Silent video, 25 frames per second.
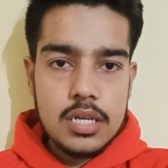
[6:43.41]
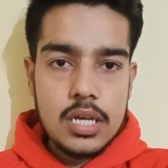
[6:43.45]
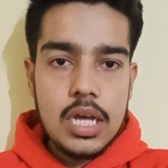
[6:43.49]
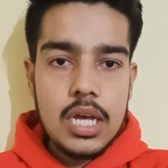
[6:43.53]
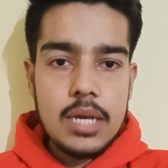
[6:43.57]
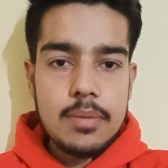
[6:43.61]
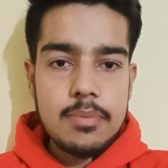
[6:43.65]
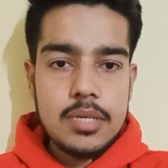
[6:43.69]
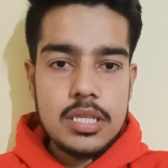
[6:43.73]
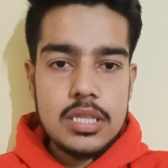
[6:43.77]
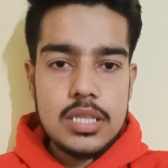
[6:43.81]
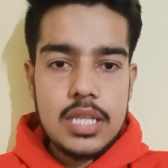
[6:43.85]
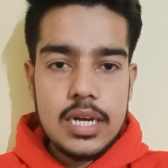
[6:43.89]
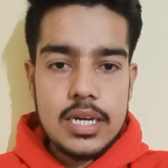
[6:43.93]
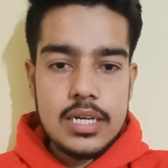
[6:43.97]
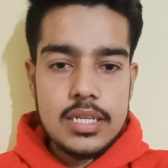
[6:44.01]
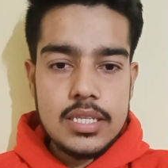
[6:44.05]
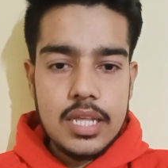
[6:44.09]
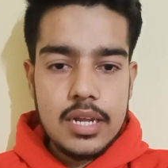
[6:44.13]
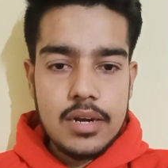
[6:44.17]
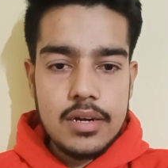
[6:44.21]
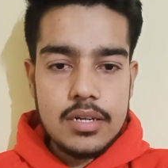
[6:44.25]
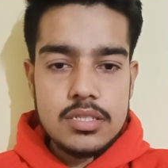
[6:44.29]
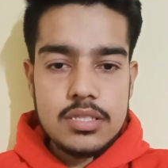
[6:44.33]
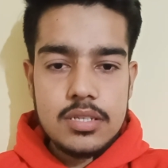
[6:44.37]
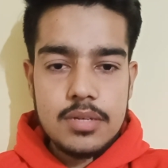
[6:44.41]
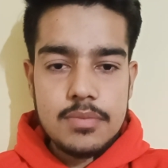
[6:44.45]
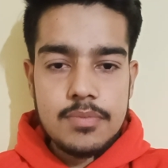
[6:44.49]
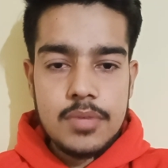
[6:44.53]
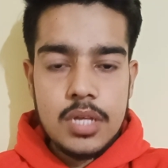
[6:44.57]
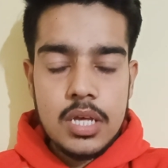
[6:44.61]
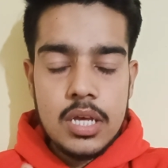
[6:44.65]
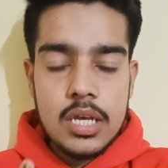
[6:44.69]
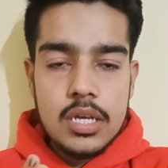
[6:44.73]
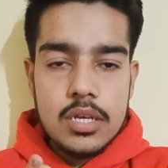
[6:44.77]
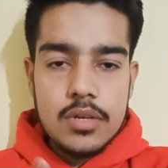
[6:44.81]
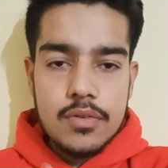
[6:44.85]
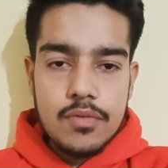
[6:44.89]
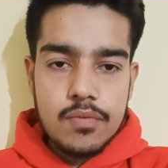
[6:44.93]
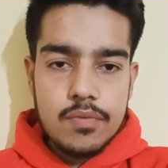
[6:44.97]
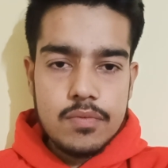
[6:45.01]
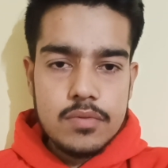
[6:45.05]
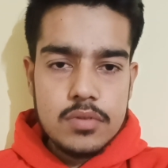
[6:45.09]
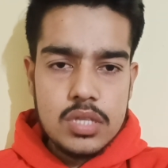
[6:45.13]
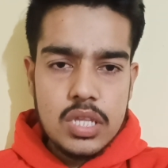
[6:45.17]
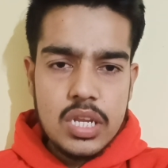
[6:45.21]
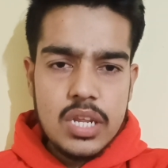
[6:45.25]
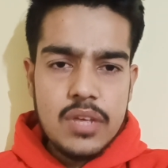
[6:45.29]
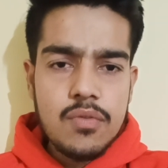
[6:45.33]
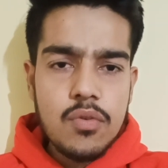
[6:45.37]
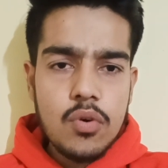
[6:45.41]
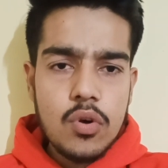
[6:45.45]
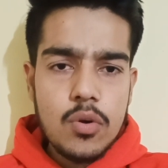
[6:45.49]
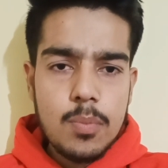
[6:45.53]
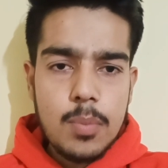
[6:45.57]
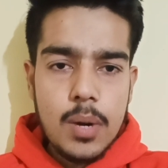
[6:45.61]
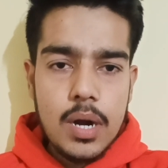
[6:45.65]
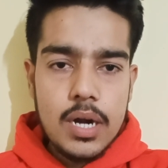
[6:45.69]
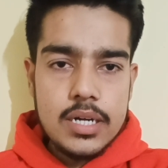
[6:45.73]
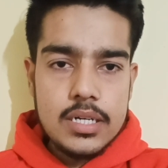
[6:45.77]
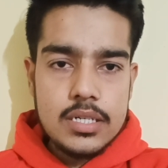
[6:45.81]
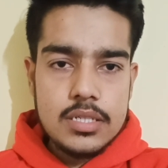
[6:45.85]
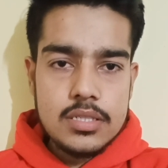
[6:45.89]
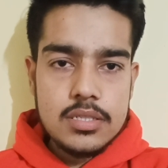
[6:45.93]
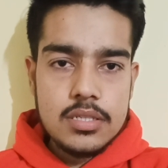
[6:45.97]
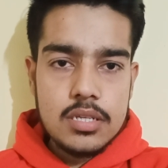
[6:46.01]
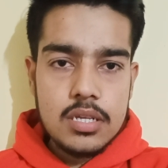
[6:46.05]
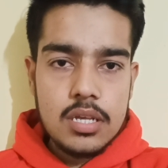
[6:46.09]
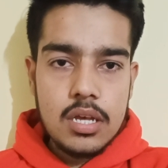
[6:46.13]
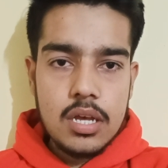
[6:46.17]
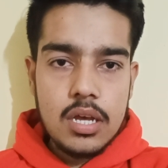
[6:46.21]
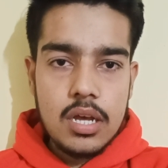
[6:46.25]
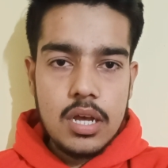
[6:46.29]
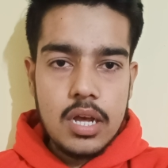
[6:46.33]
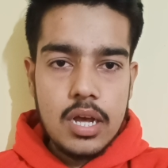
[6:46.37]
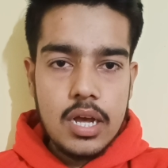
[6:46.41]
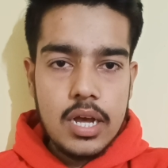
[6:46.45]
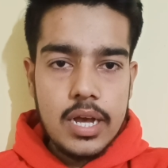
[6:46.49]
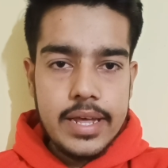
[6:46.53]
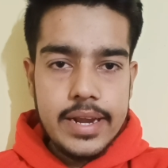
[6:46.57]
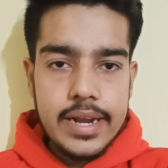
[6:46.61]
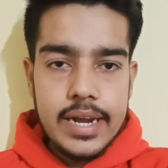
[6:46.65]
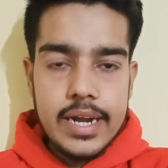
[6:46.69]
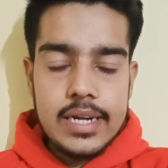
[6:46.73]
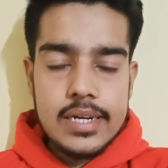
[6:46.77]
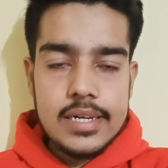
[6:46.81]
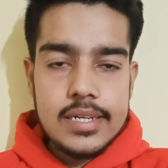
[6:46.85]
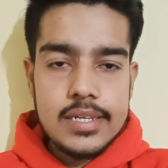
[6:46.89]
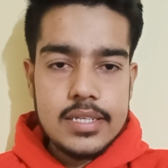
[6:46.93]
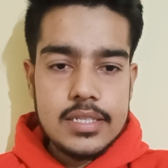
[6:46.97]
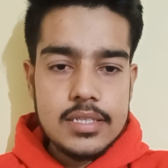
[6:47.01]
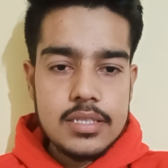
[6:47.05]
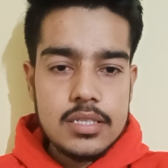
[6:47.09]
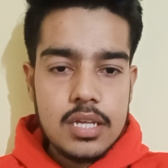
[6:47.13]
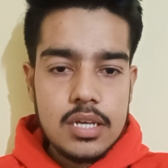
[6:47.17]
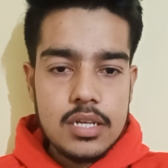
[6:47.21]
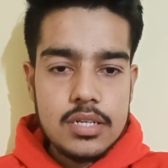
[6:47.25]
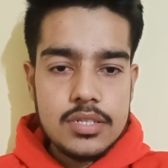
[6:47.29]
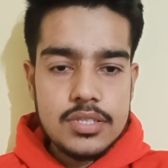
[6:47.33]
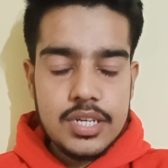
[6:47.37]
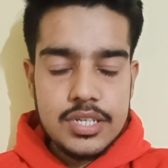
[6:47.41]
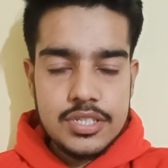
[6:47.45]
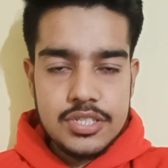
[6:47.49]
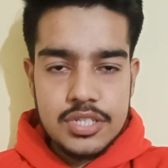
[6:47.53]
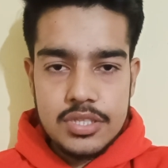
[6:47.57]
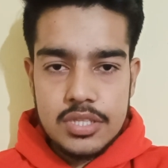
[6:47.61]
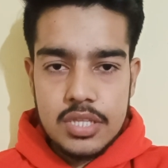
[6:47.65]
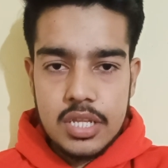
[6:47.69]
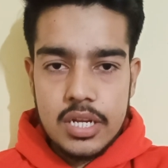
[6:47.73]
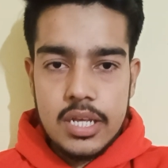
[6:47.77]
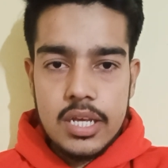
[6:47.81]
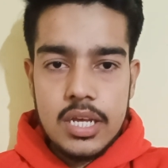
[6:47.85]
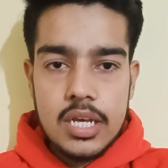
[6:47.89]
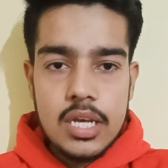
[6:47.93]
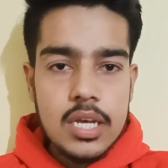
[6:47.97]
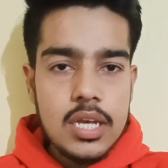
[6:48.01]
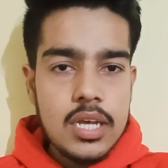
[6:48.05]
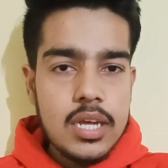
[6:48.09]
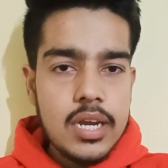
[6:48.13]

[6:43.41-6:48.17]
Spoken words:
I mean that there are some 3-4 parts I read in session 3.